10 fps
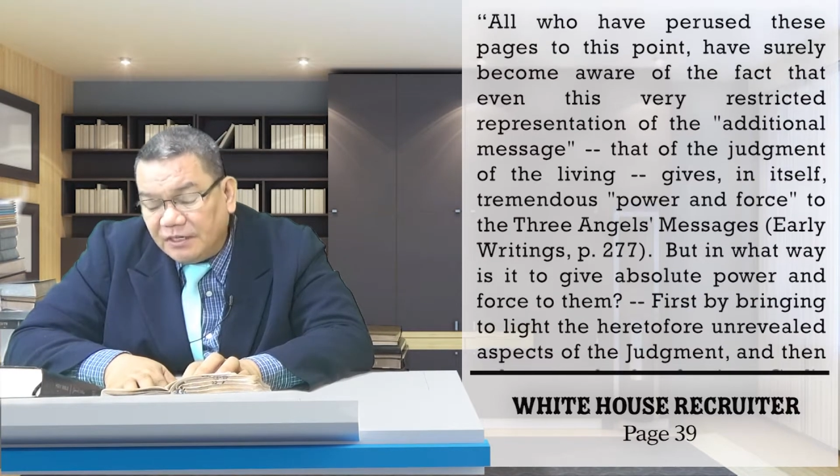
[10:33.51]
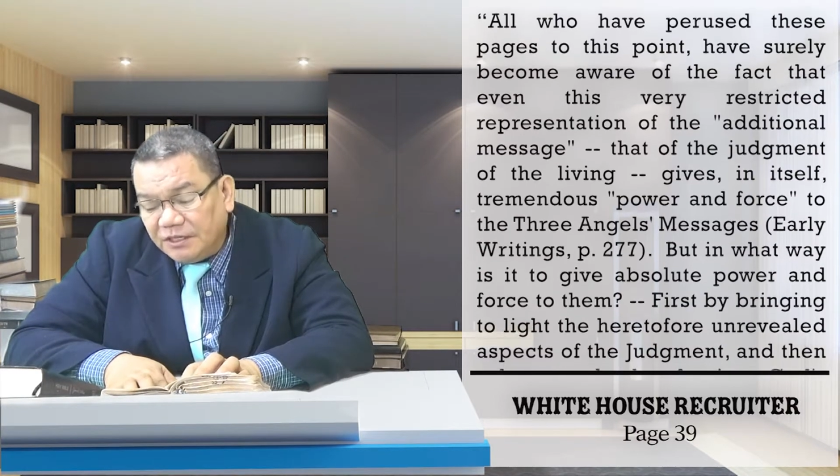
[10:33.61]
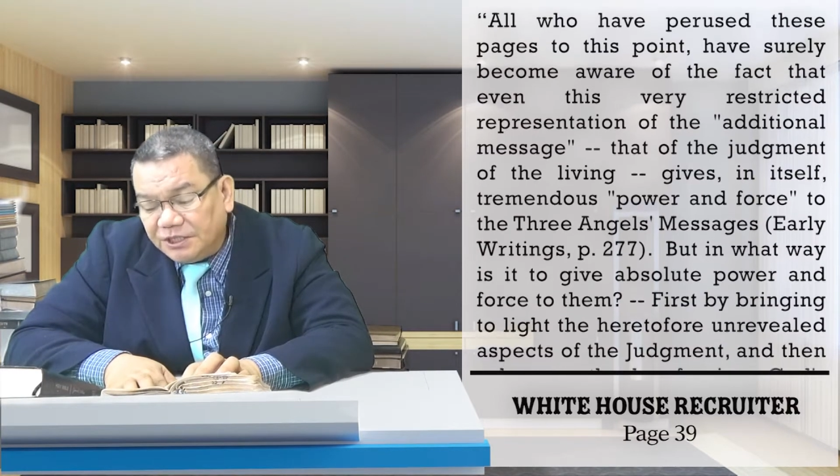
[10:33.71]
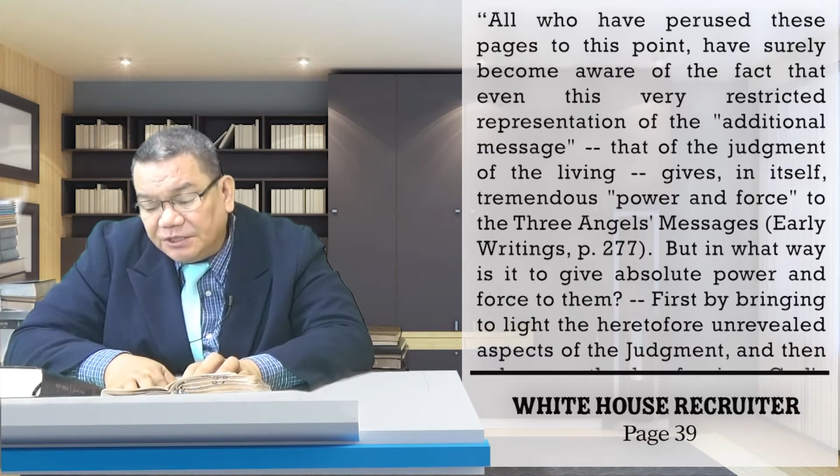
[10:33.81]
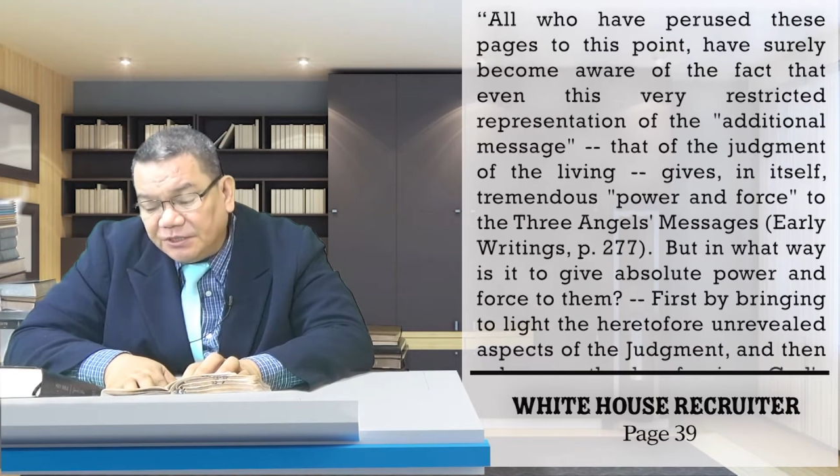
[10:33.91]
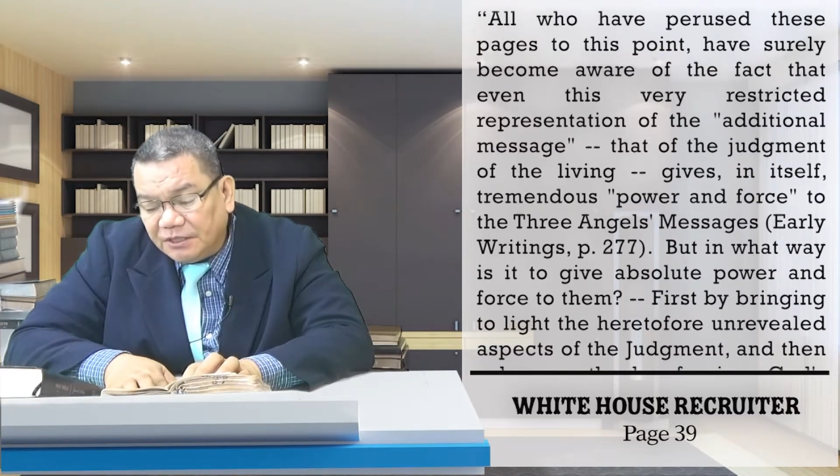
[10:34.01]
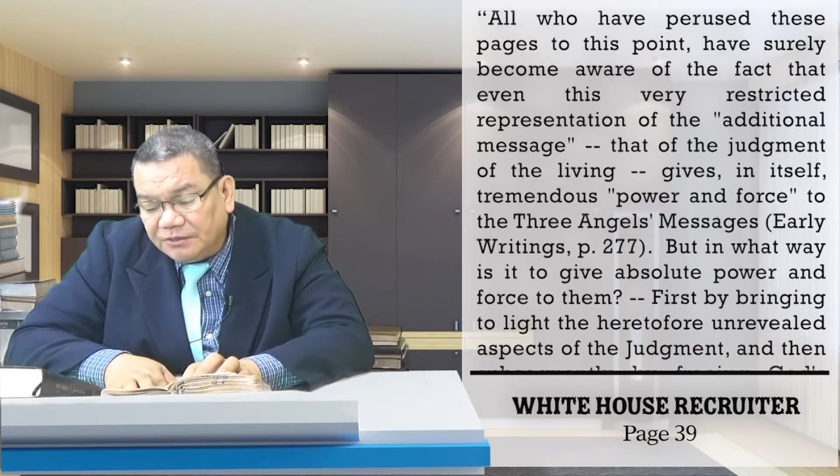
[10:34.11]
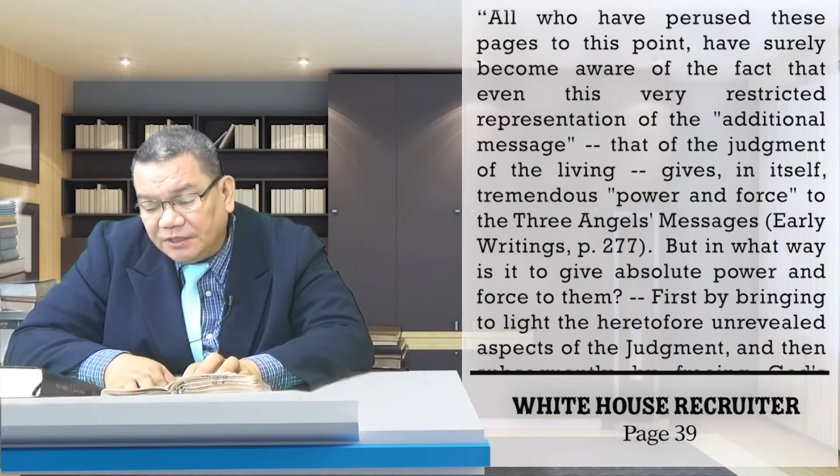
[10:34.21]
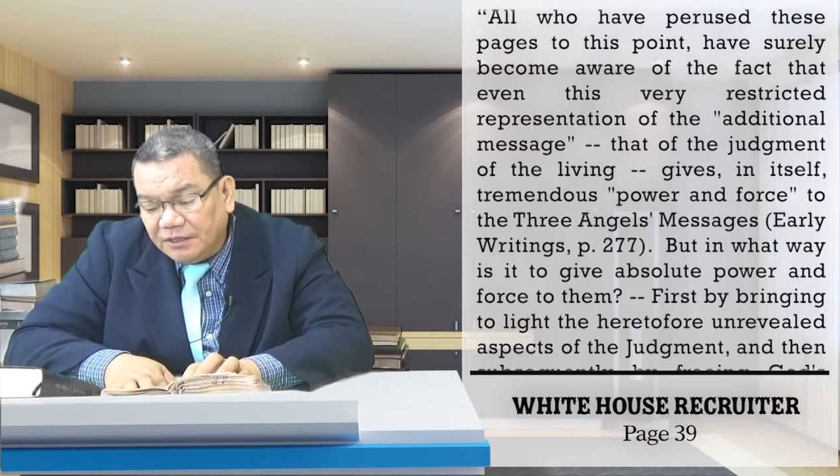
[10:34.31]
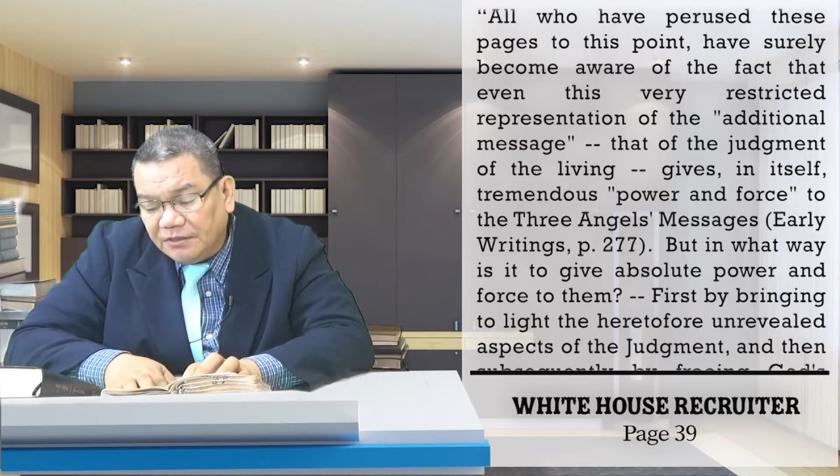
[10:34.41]

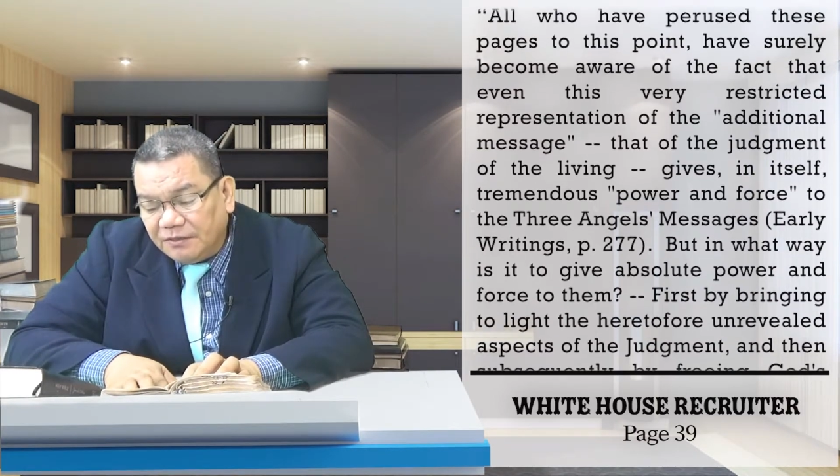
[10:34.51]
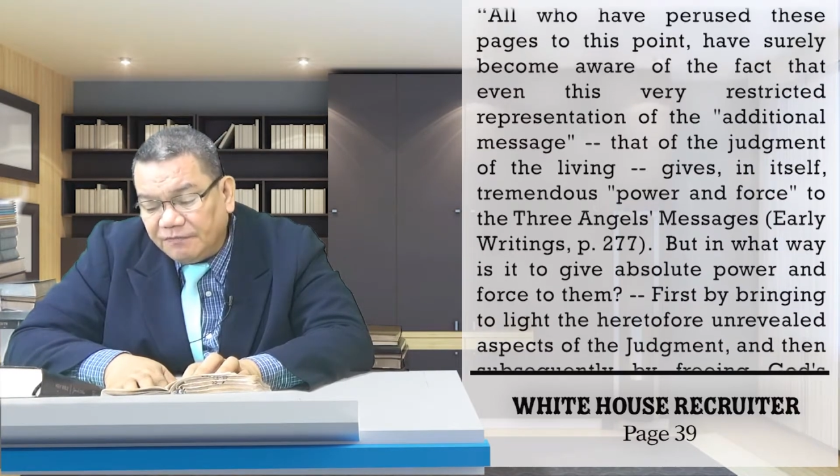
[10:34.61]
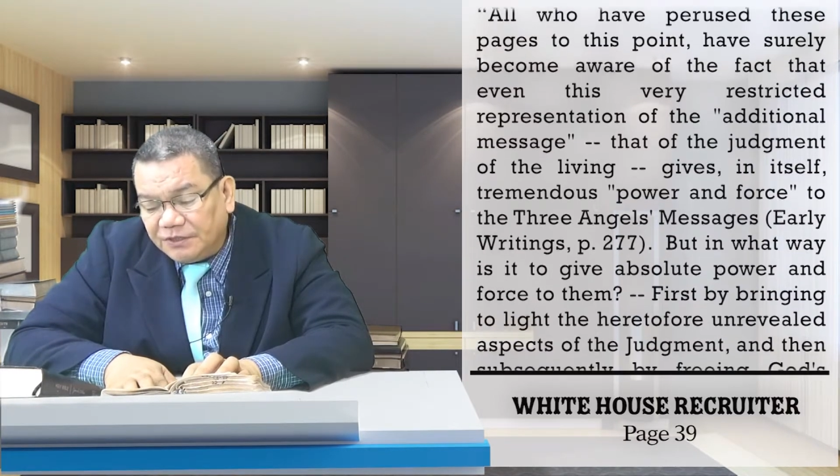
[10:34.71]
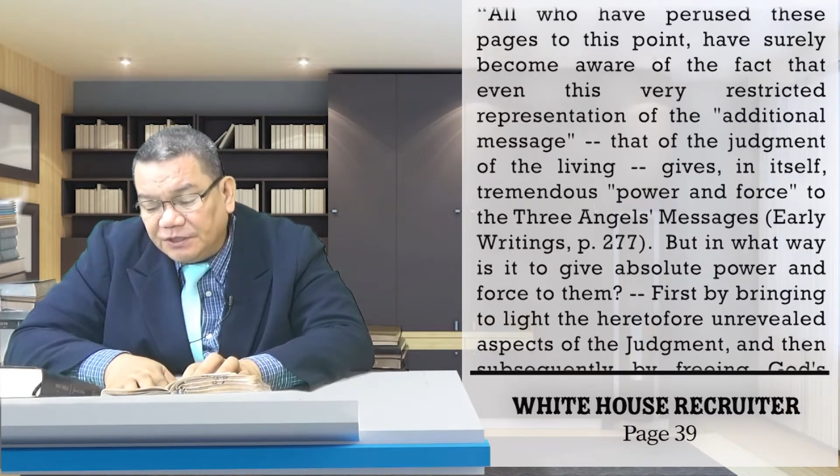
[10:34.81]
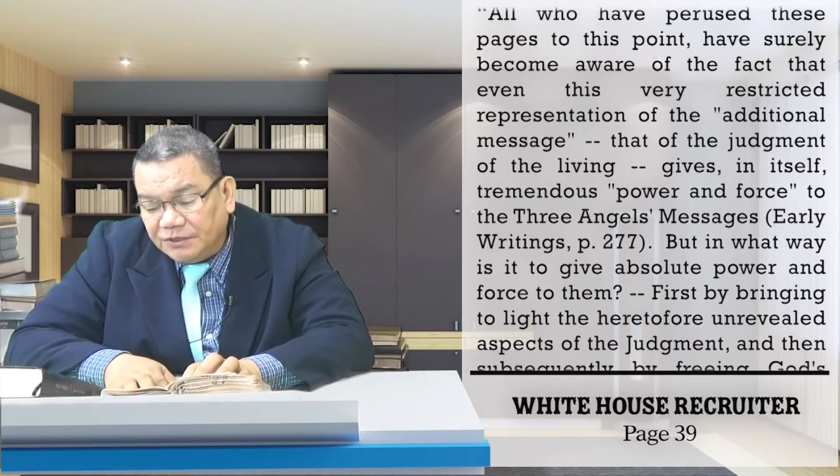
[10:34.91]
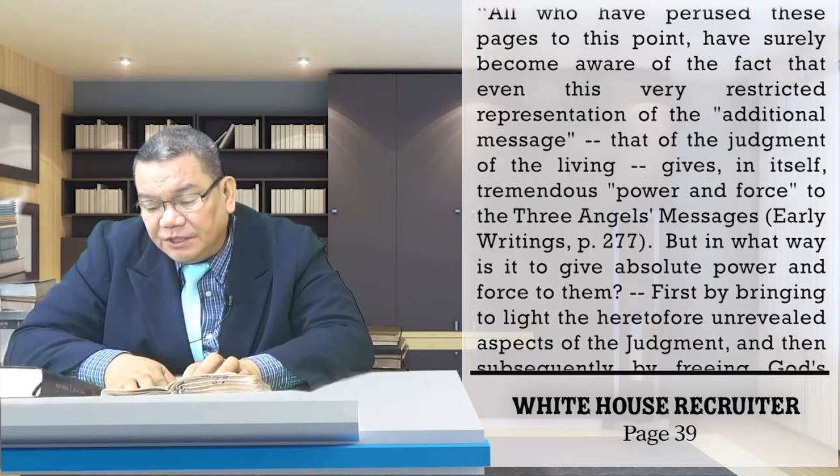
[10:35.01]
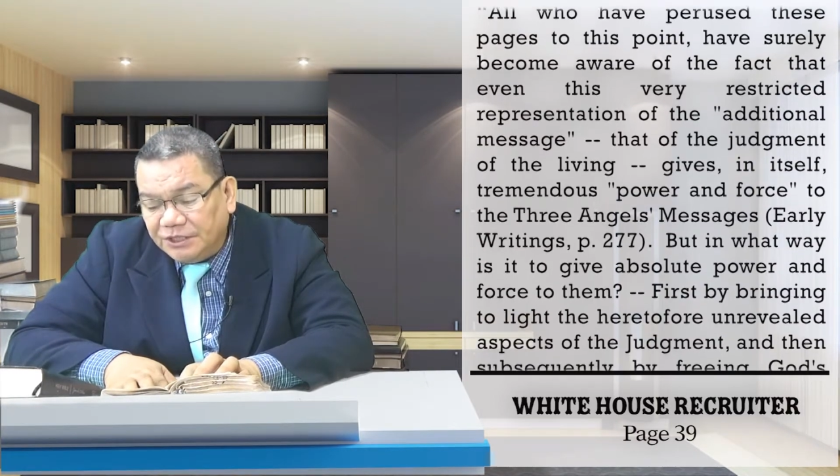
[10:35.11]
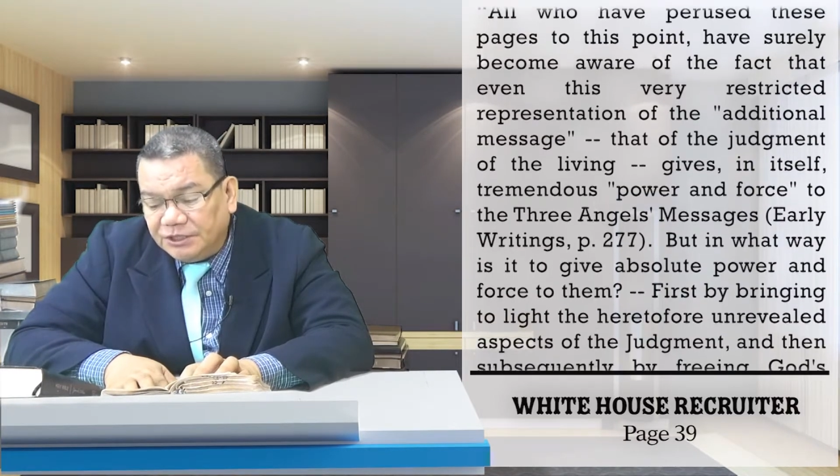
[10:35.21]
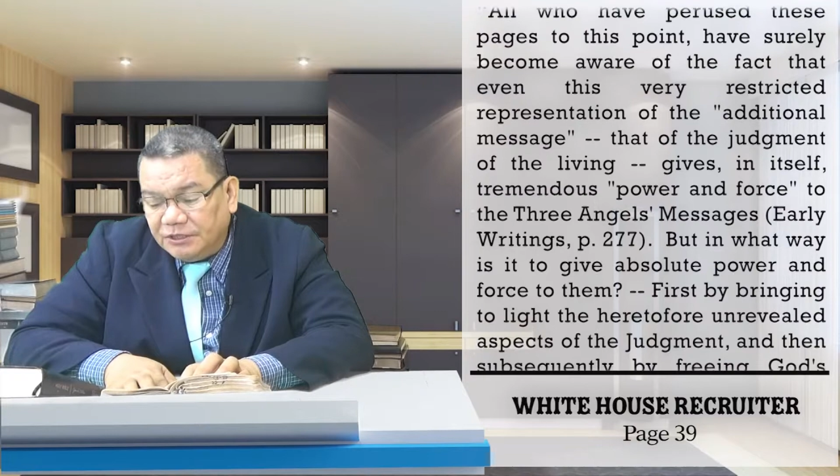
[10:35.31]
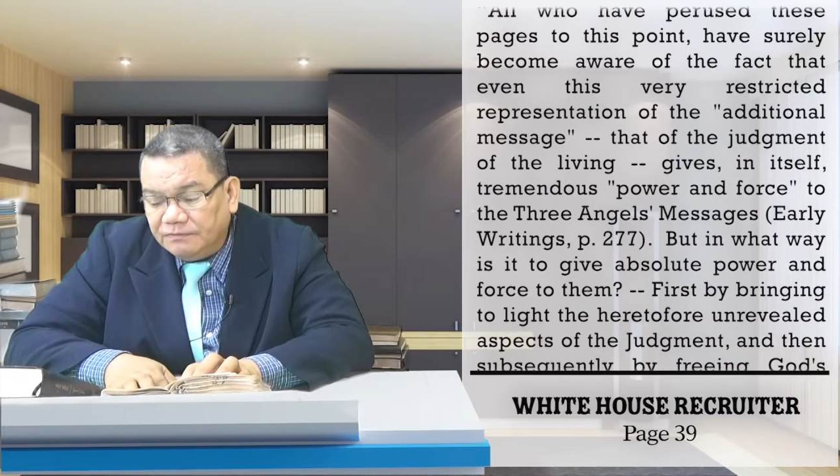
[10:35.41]
restricted
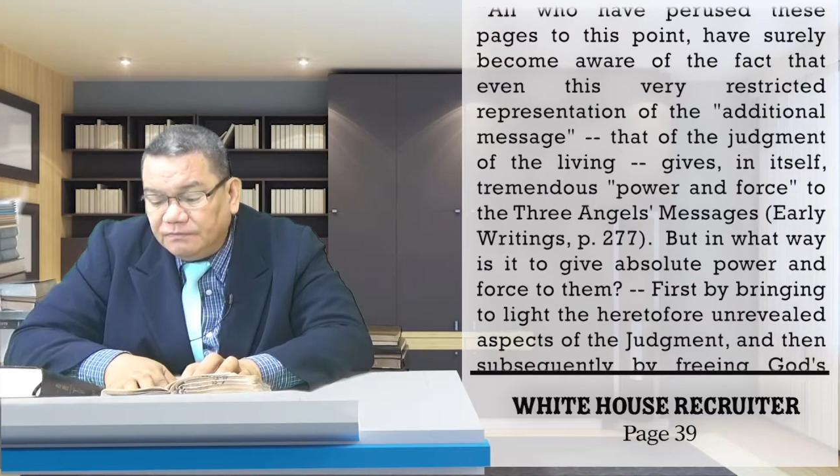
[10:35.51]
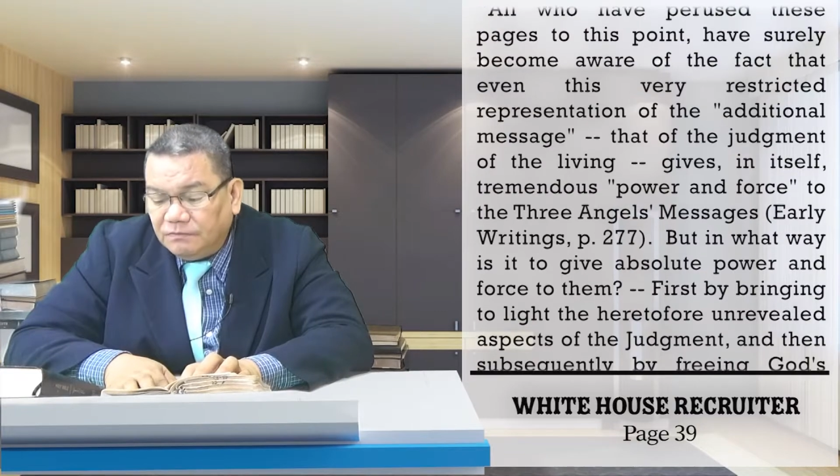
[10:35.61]
representation